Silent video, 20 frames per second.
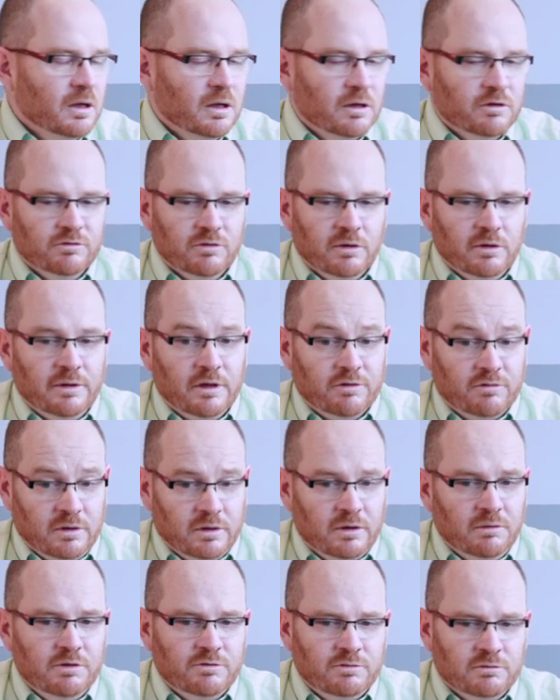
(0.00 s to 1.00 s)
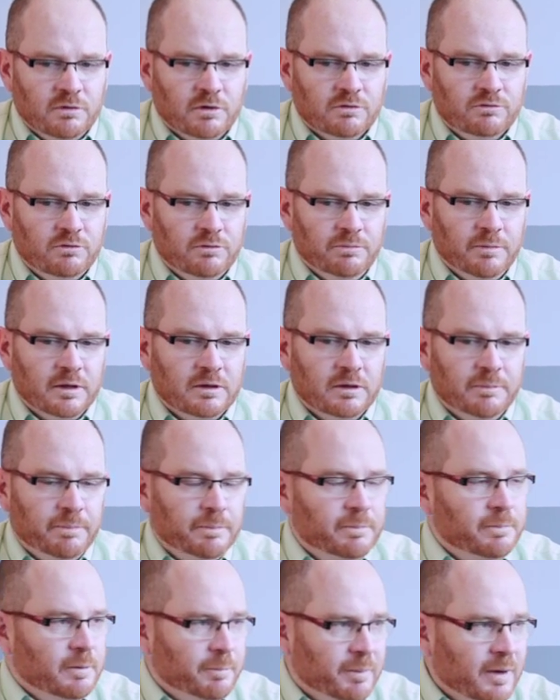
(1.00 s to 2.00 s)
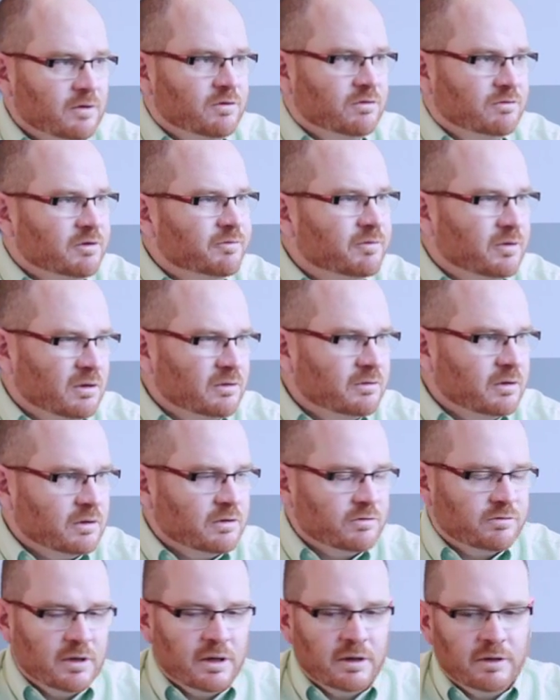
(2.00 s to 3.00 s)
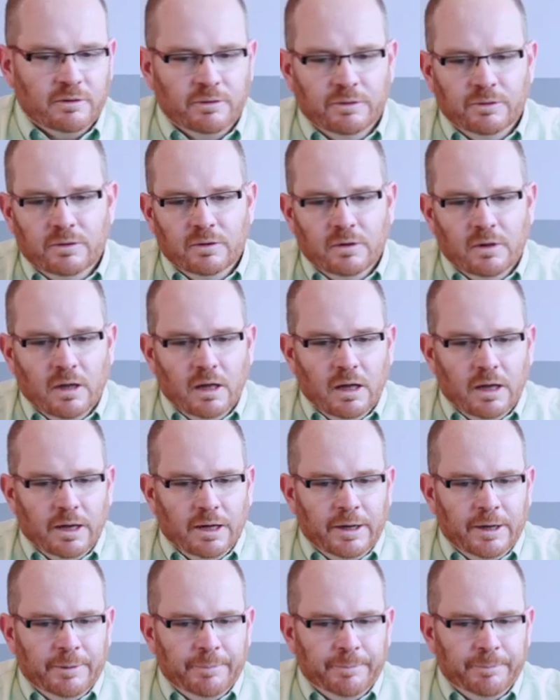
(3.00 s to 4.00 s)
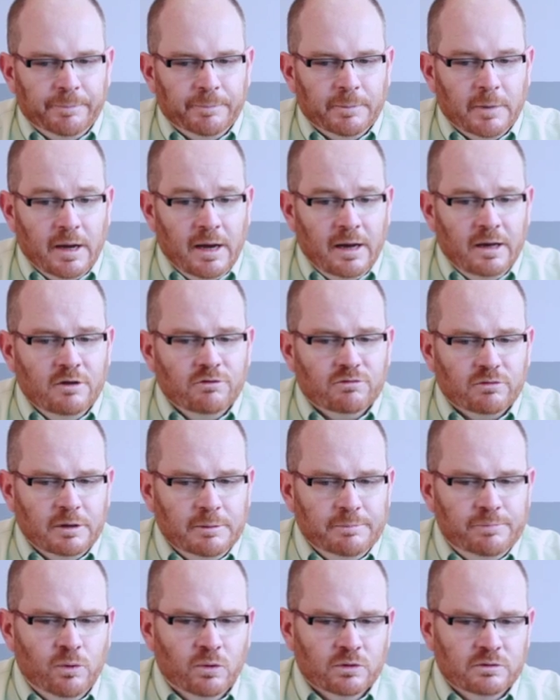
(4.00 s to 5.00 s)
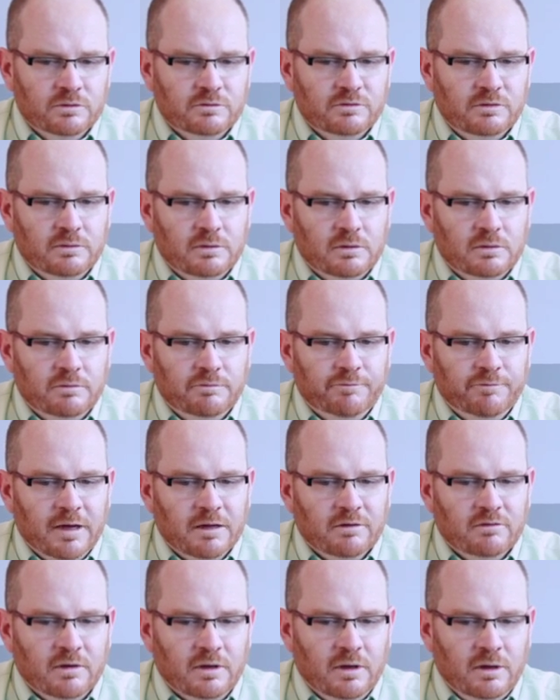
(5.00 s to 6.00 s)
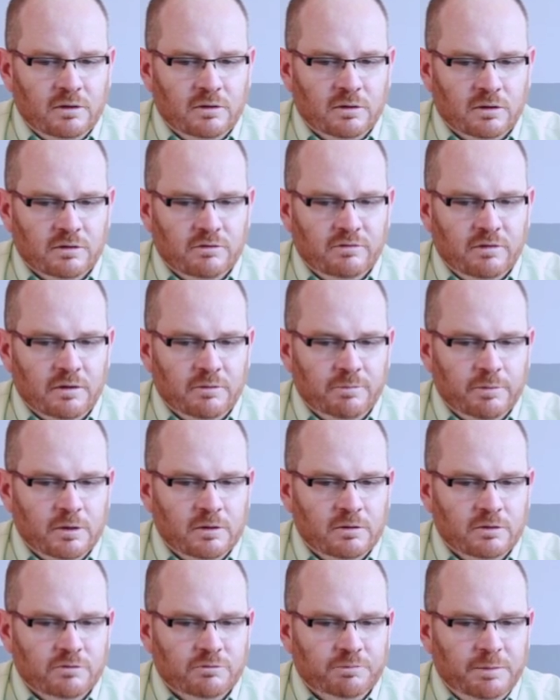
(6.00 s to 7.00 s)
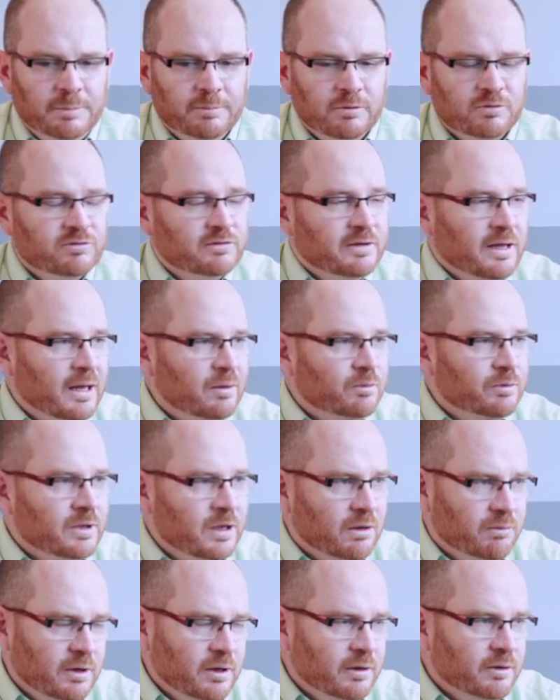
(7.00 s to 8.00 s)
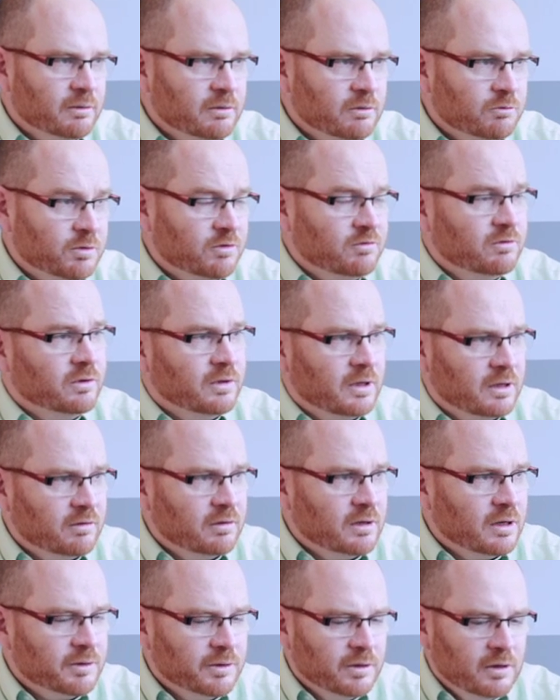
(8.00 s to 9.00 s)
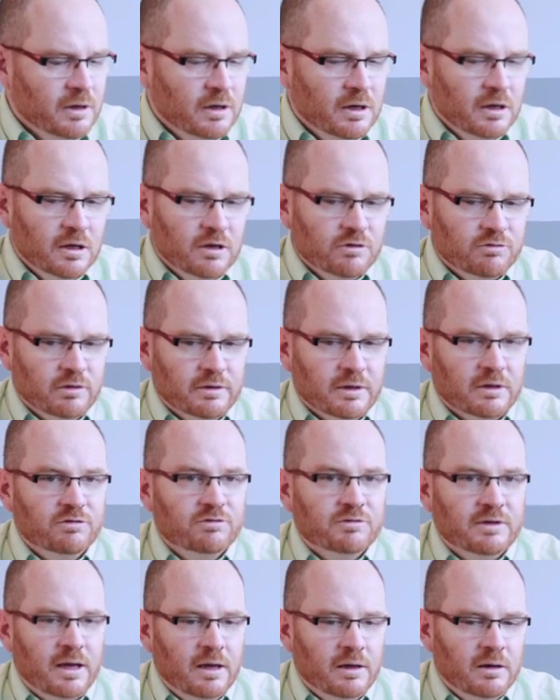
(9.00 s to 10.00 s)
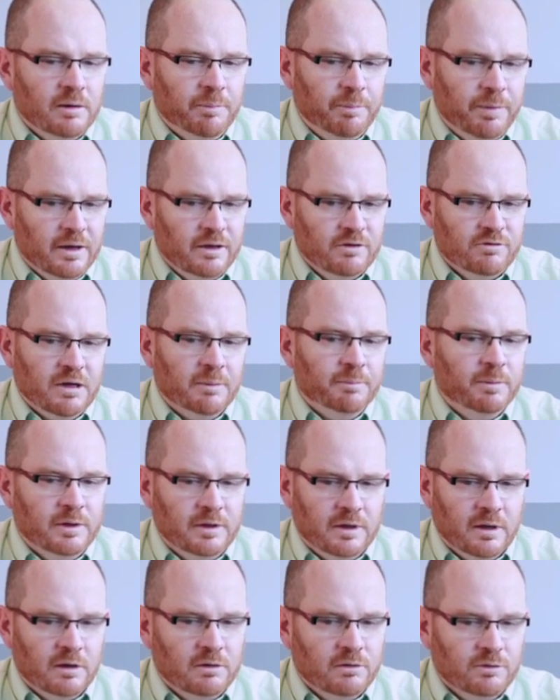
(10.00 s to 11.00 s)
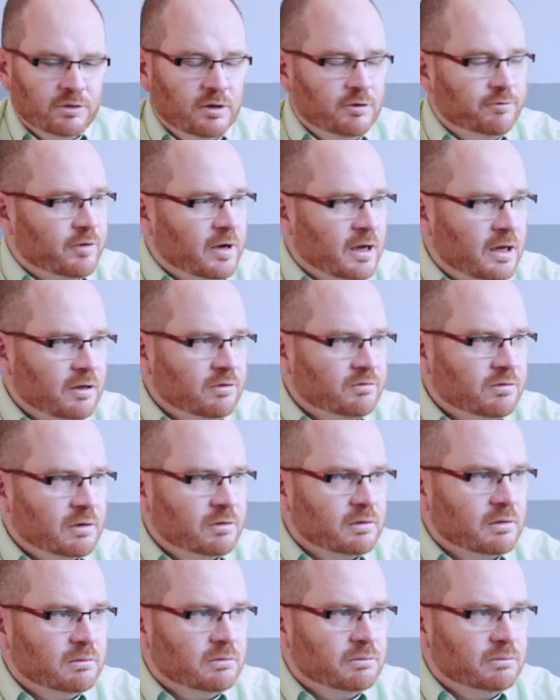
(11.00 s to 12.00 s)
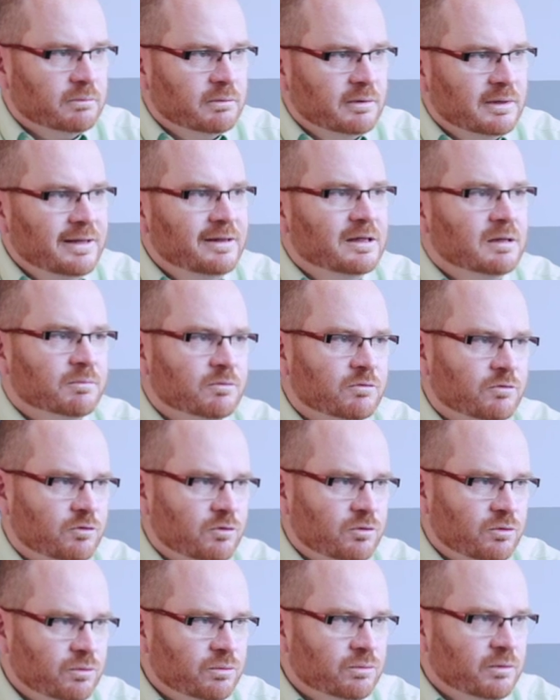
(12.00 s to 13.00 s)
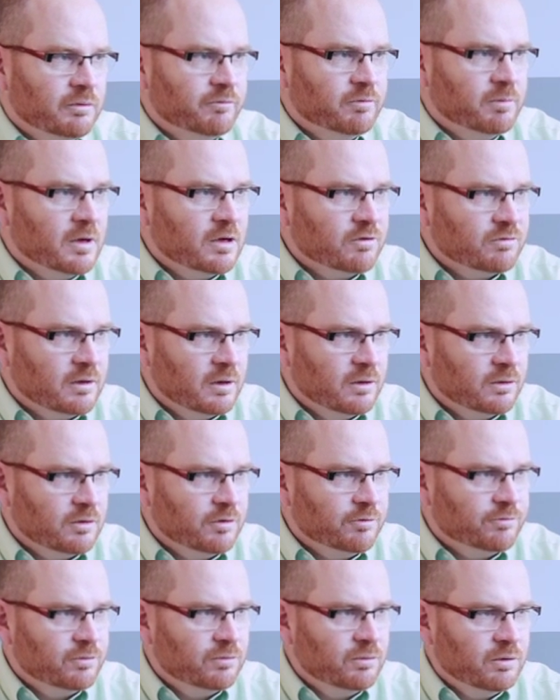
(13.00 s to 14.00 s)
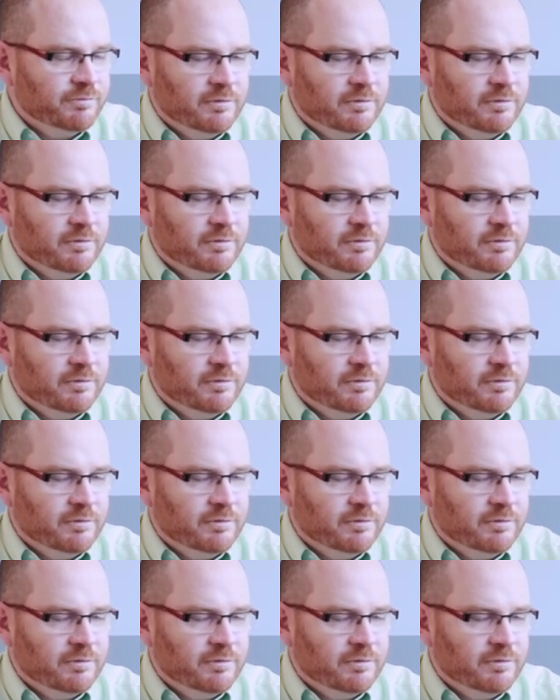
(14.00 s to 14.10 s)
So that's another reason not to make the pages difficult to understand. Headings are an important factor in content because people scan when they read, especially on the internet. So they'll scan the page up and down looking for headings that lead them to the information they're looking for.